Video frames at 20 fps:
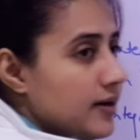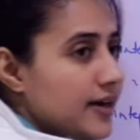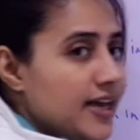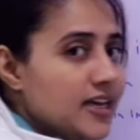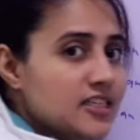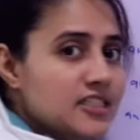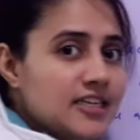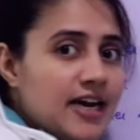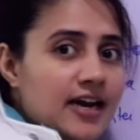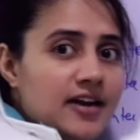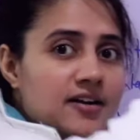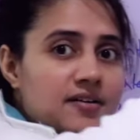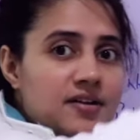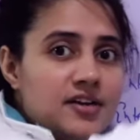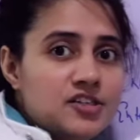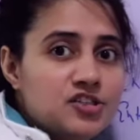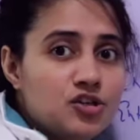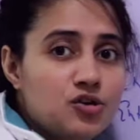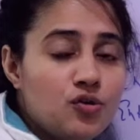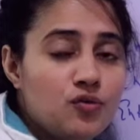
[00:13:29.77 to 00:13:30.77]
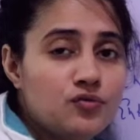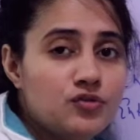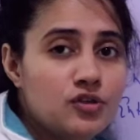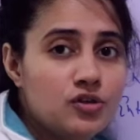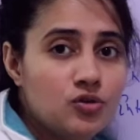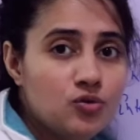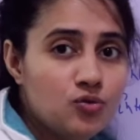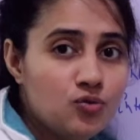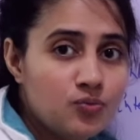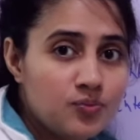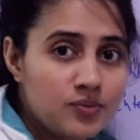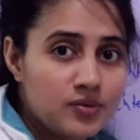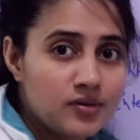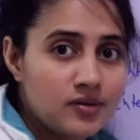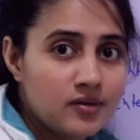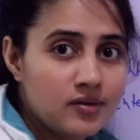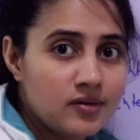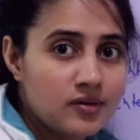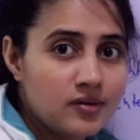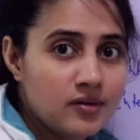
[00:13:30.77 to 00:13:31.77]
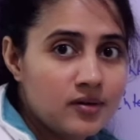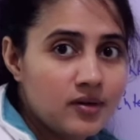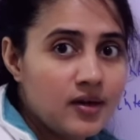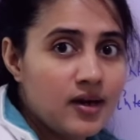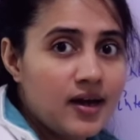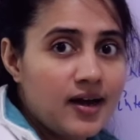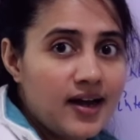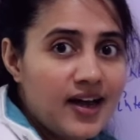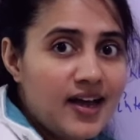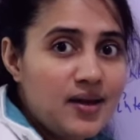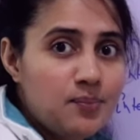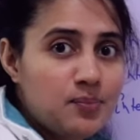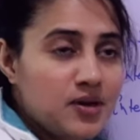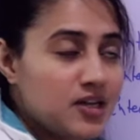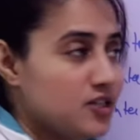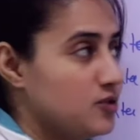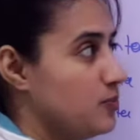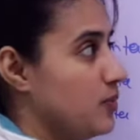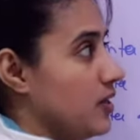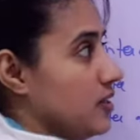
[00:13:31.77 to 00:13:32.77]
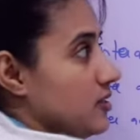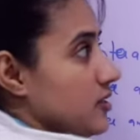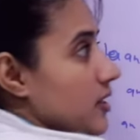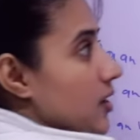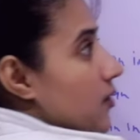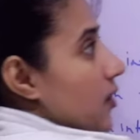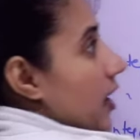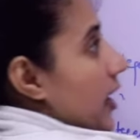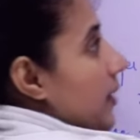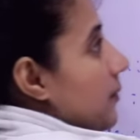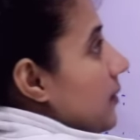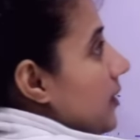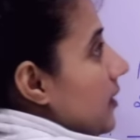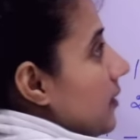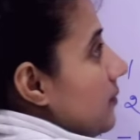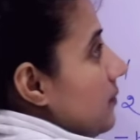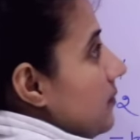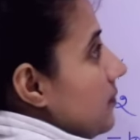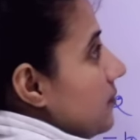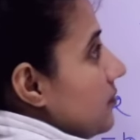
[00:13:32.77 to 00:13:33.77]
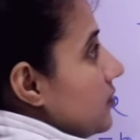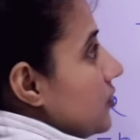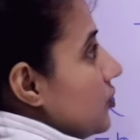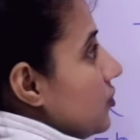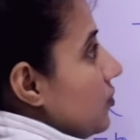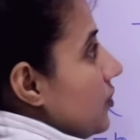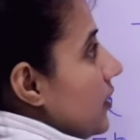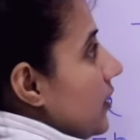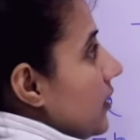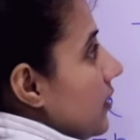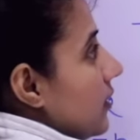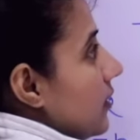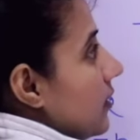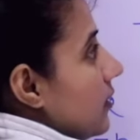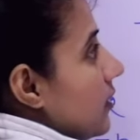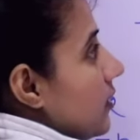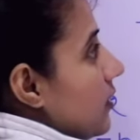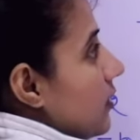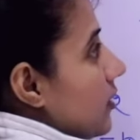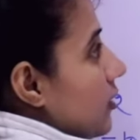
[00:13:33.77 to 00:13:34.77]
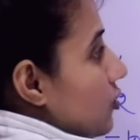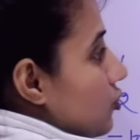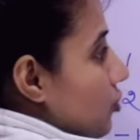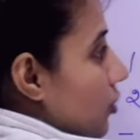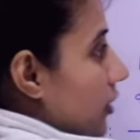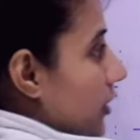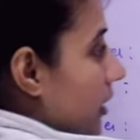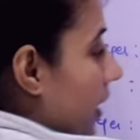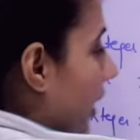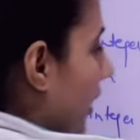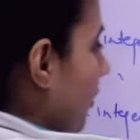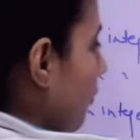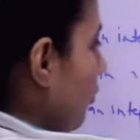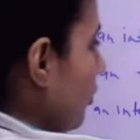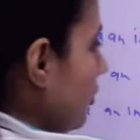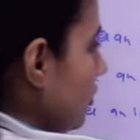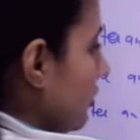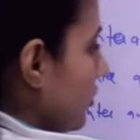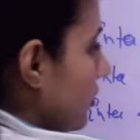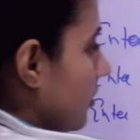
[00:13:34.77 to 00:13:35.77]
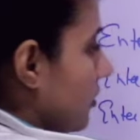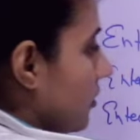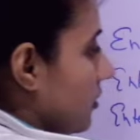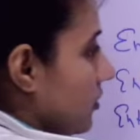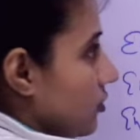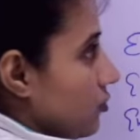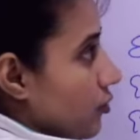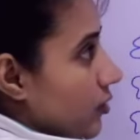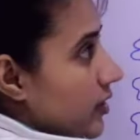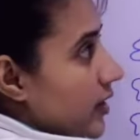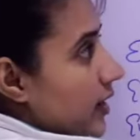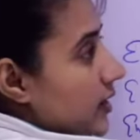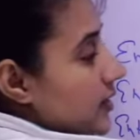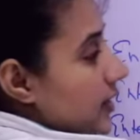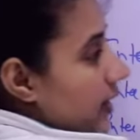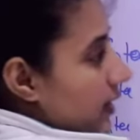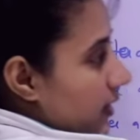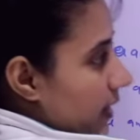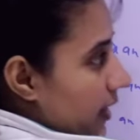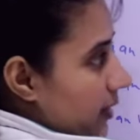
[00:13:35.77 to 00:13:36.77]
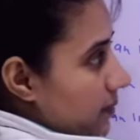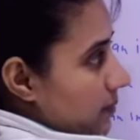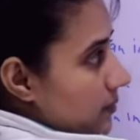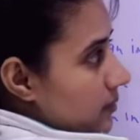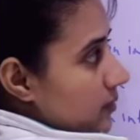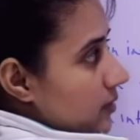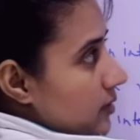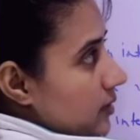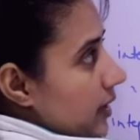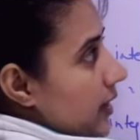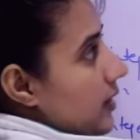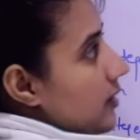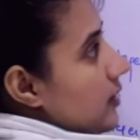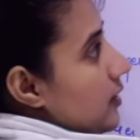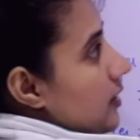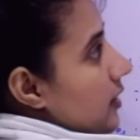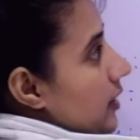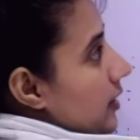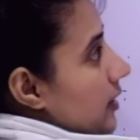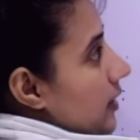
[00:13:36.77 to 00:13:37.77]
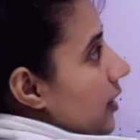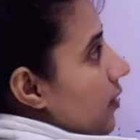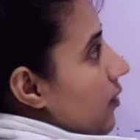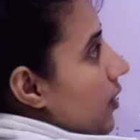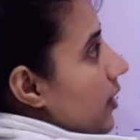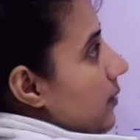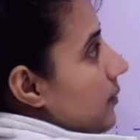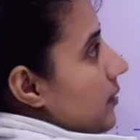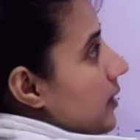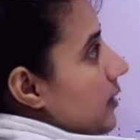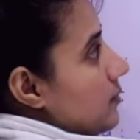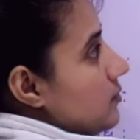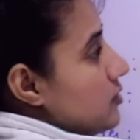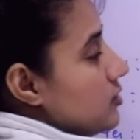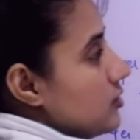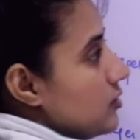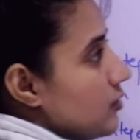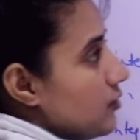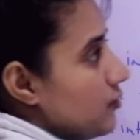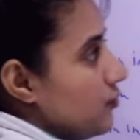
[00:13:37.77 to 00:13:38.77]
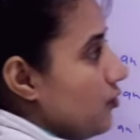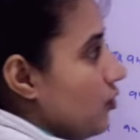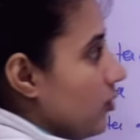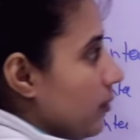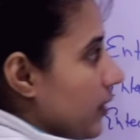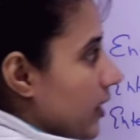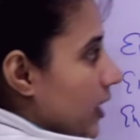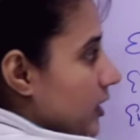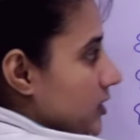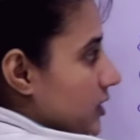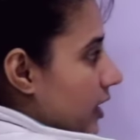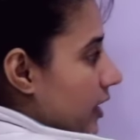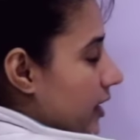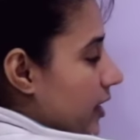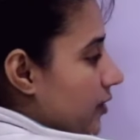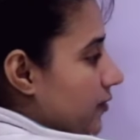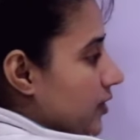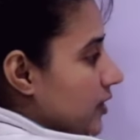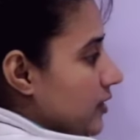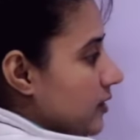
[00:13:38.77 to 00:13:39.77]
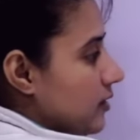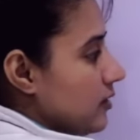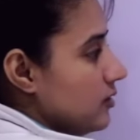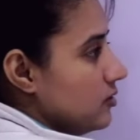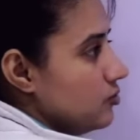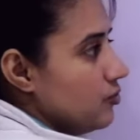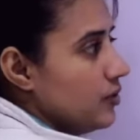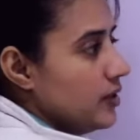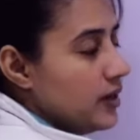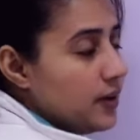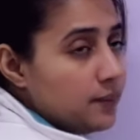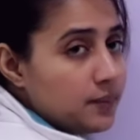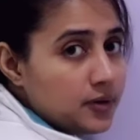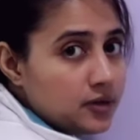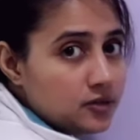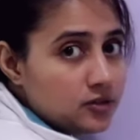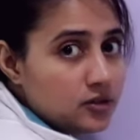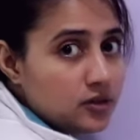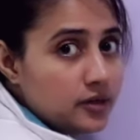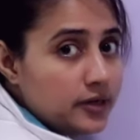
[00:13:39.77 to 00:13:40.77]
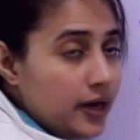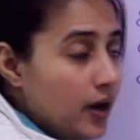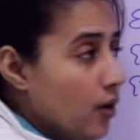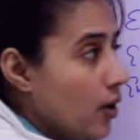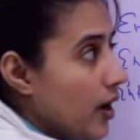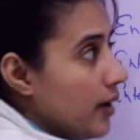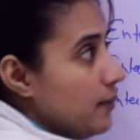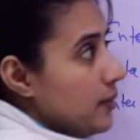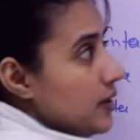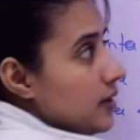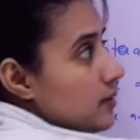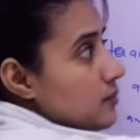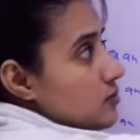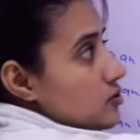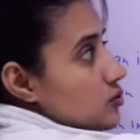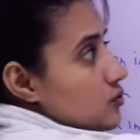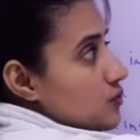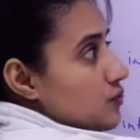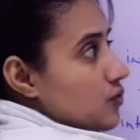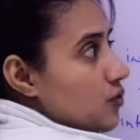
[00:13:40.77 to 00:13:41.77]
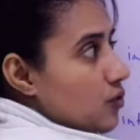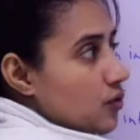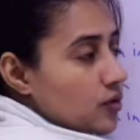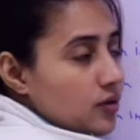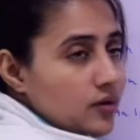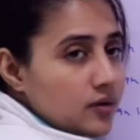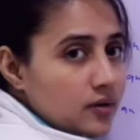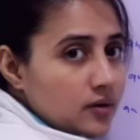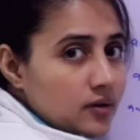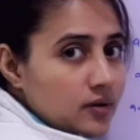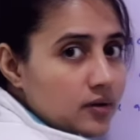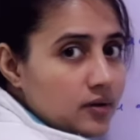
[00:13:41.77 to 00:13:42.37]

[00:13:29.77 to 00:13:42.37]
next iteration of the loop, I plus plus. Now I become 3, sorry, I was 3 at that time, right? Now I becomes 4 because I have entered 3 numbers. Now I becomes 4.